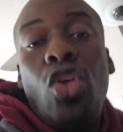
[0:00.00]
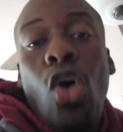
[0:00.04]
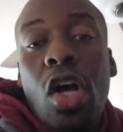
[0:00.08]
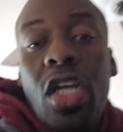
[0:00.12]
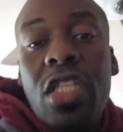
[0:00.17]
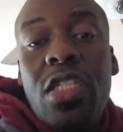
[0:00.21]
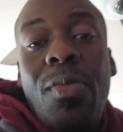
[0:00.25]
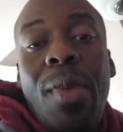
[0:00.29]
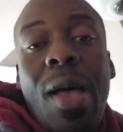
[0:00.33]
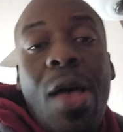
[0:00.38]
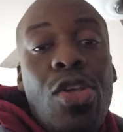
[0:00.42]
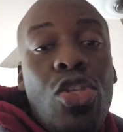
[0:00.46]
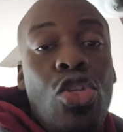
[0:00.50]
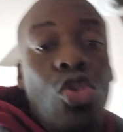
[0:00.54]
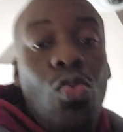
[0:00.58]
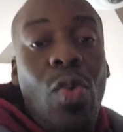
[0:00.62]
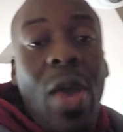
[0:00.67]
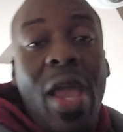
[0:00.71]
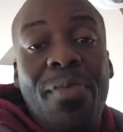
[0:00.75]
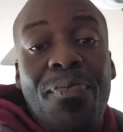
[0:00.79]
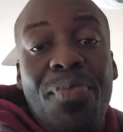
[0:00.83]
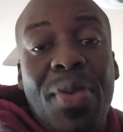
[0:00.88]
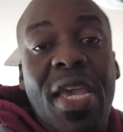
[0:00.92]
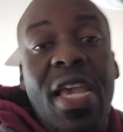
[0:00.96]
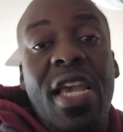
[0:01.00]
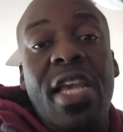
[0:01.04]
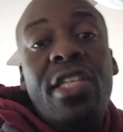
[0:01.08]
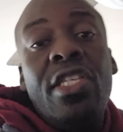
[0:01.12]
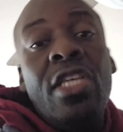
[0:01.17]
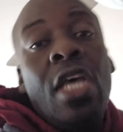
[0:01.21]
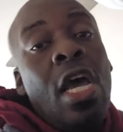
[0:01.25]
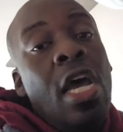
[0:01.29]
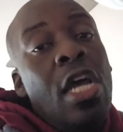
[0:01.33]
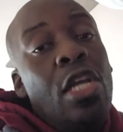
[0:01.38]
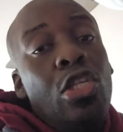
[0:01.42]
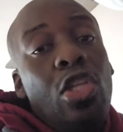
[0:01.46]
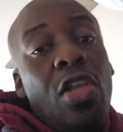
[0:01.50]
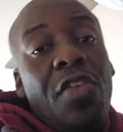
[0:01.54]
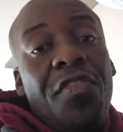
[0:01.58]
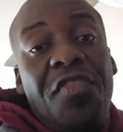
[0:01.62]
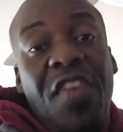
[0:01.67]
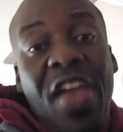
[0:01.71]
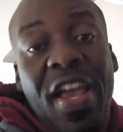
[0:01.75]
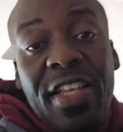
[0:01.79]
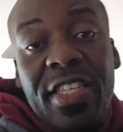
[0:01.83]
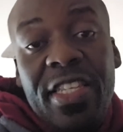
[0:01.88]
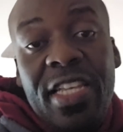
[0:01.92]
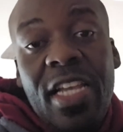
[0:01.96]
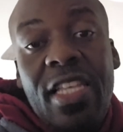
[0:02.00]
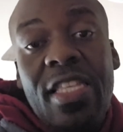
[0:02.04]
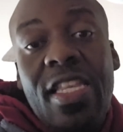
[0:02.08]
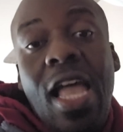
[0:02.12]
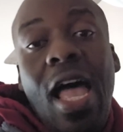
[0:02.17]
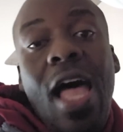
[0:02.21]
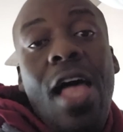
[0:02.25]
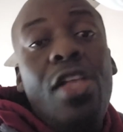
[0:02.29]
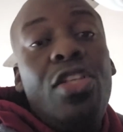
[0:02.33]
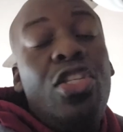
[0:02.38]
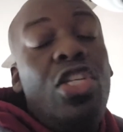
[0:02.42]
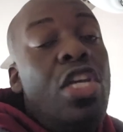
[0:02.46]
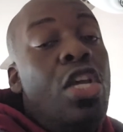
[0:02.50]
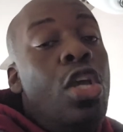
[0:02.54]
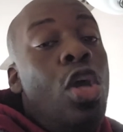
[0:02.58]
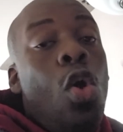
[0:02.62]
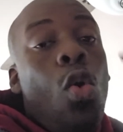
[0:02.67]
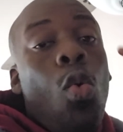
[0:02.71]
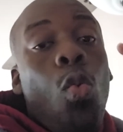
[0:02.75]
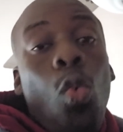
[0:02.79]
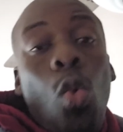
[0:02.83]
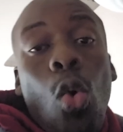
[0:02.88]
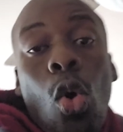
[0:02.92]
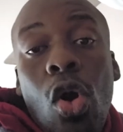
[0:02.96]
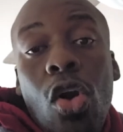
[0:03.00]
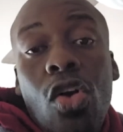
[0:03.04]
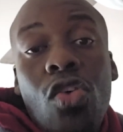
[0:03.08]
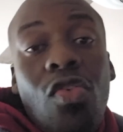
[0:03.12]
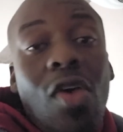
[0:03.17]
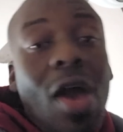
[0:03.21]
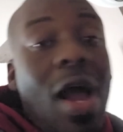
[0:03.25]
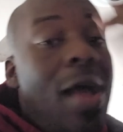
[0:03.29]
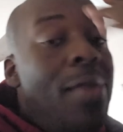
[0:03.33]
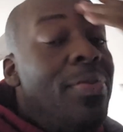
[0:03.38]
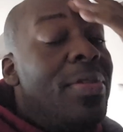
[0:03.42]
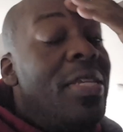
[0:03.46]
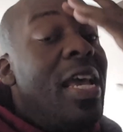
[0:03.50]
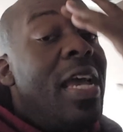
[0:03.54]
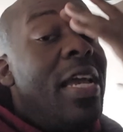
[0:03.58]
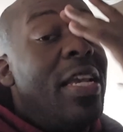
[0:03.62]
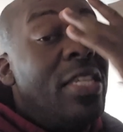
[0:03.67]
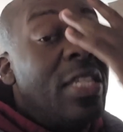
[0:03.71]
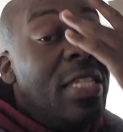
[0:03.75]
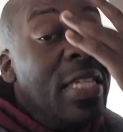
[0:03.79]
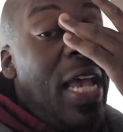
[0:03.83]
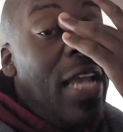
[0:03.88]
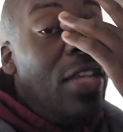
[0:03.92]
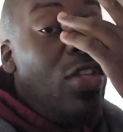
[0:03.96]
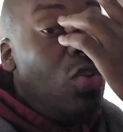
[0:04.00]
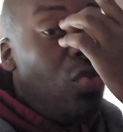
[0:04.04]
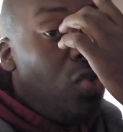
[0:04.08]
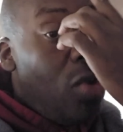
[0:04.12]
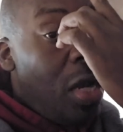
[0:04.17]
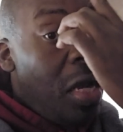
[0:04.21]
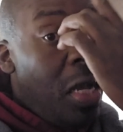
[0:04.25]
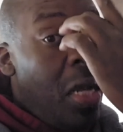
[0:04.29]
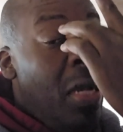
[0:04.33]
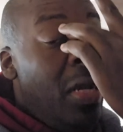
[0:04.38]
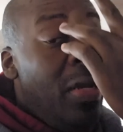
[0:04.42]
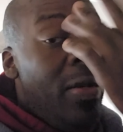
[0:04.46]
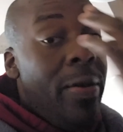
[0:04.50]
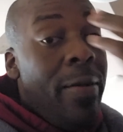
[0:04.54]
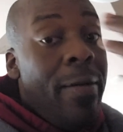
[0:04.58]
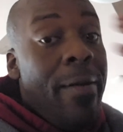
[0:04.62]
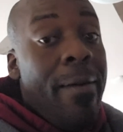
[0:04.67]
he talks about UAPs, advanced technology, war crimes, etc.